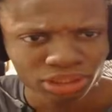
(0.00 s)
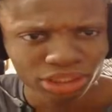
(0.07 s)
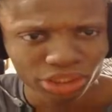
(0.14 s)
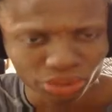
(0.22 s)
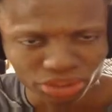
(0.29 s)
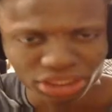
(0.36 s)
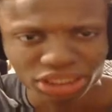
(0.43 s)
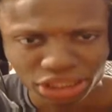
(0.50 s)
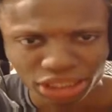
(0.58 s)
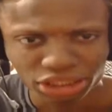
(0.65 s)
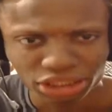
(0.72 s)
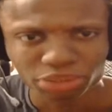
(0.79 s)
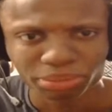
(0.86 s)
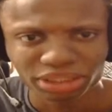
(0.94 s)
using
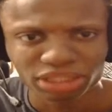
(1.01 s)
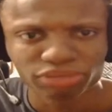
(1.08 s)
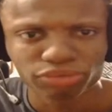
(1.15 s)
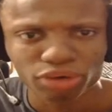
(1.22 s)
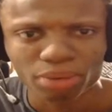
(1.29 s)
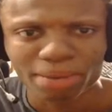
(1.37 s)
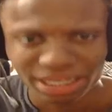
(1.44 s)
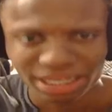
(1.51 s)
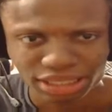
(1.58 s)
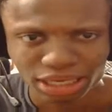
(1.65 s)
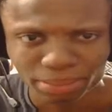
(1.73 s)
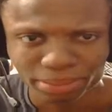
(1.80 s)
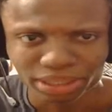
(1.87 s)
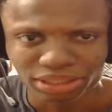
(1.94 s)
ChatGPT for my
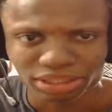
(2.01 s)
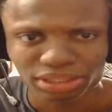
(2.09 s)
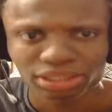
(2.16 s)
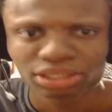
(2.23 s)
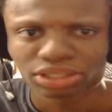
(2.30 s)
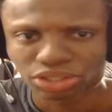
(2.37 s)
assignments.